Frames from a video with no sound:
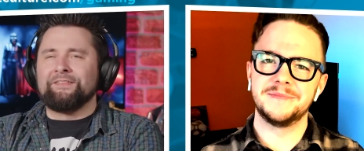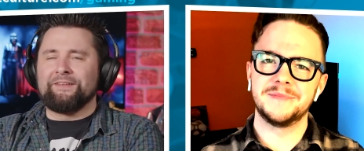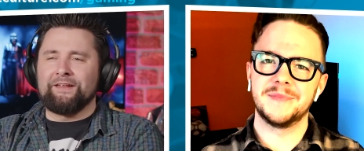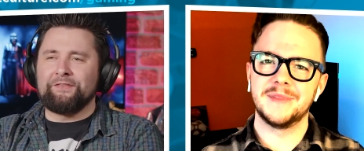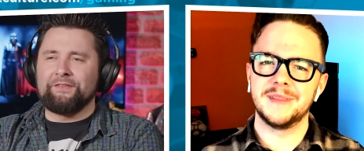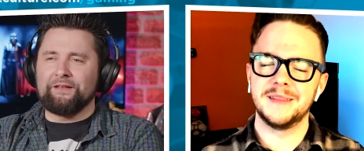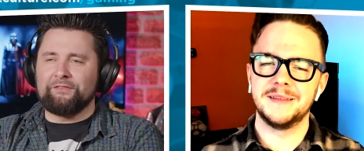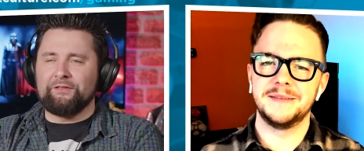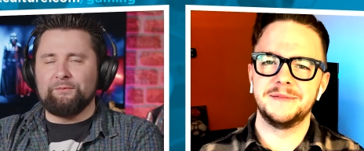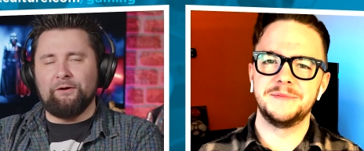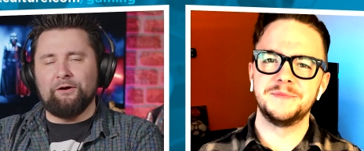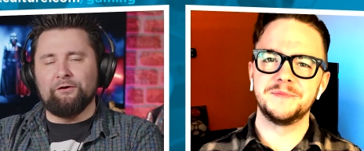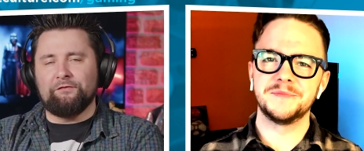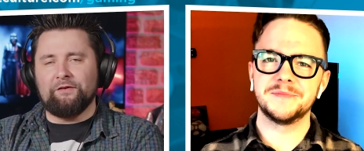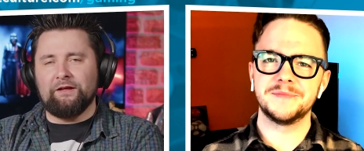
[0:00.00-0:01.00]
Speaker 1: that I think, the
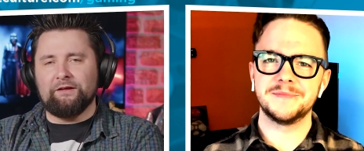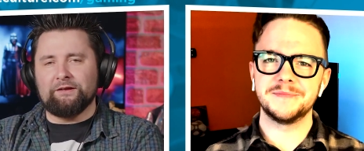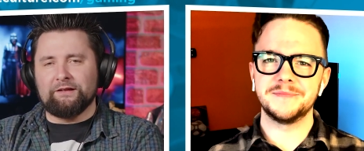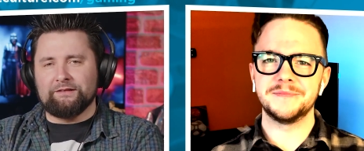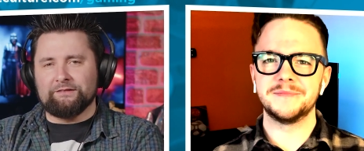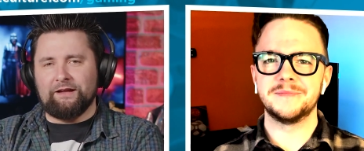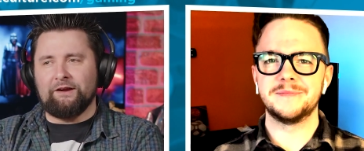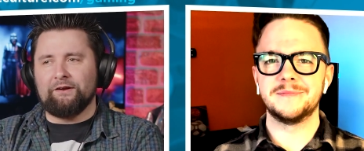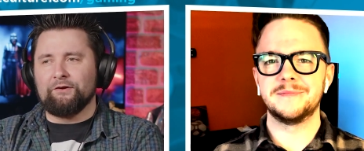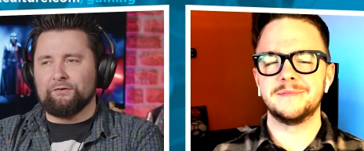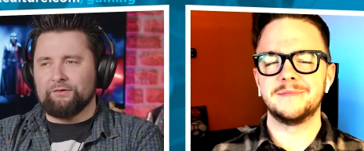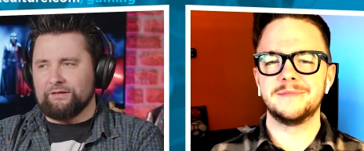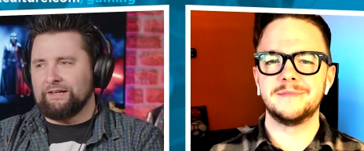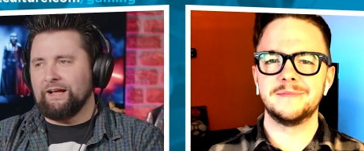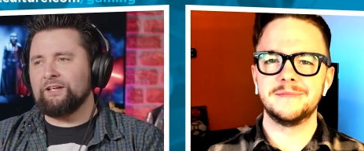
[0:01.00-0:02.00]
amount of, uh, I don't know,
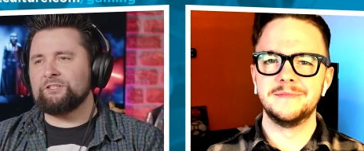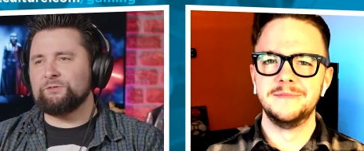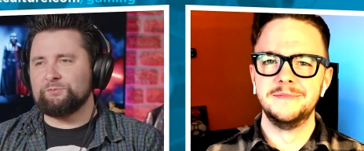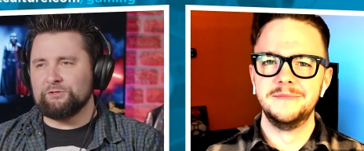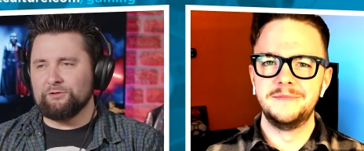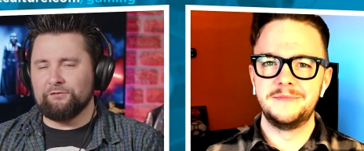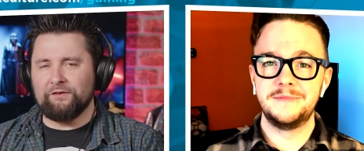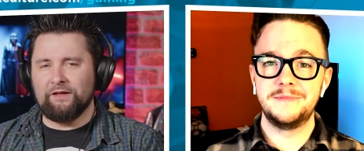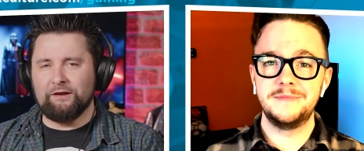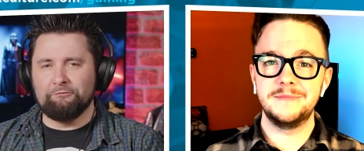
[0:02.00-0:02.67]
gasps of uh,